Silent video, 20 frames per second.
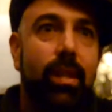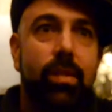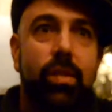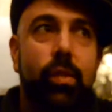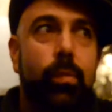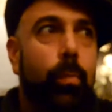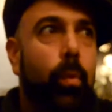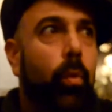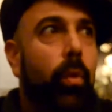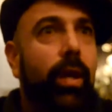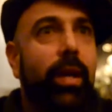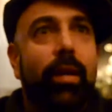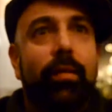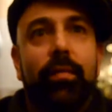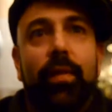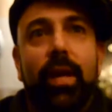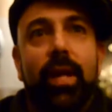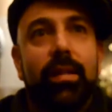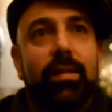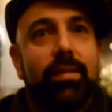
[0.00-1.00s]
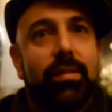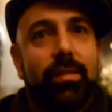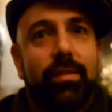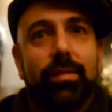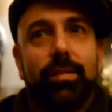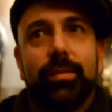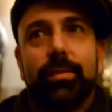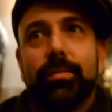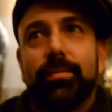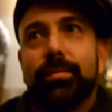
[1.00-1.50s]
sporting events
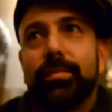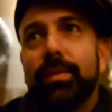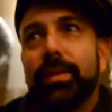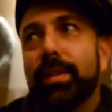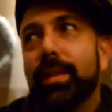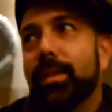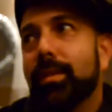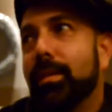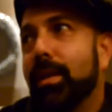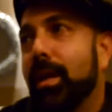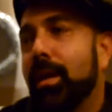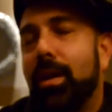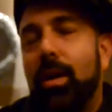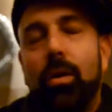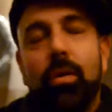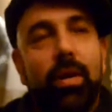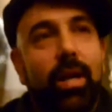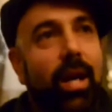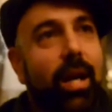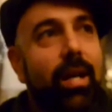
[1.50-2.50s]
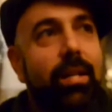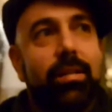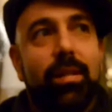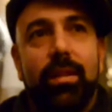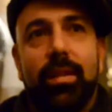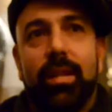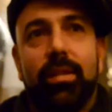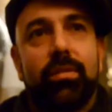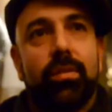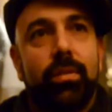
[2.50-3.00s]
to all kinds
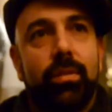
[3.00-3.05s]
of things.